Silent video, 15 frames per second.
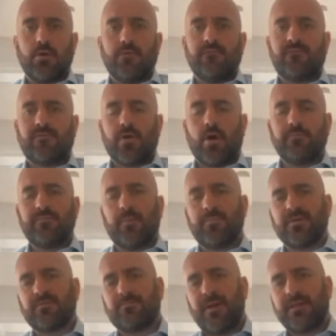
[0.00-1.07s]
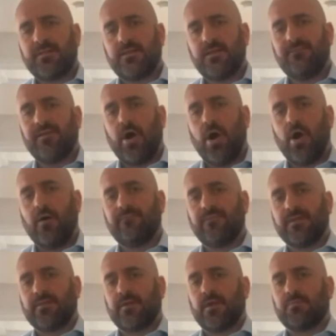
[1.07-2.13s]
from the perspective of
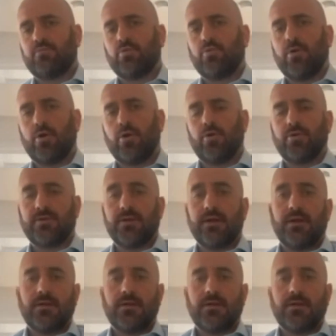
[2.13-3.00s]
the Strasbourg Court.